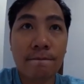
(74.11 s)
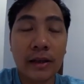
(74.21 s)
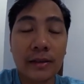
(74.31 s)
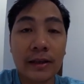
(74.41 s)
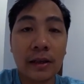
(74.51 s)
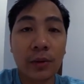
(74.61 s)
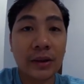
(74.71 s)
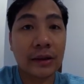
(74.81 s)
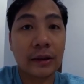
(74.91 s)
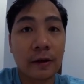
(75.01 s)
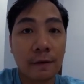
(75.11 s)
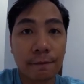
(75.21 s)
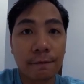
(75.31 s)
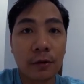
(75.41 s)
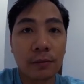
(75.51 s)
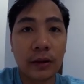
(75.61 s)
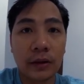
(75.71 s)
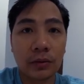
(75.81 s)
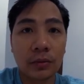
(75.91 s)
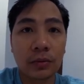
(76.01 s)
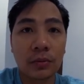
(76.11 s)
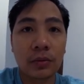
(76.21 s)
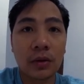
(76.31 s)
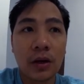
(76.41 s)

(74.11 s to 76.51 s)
it still wasn't enough for me to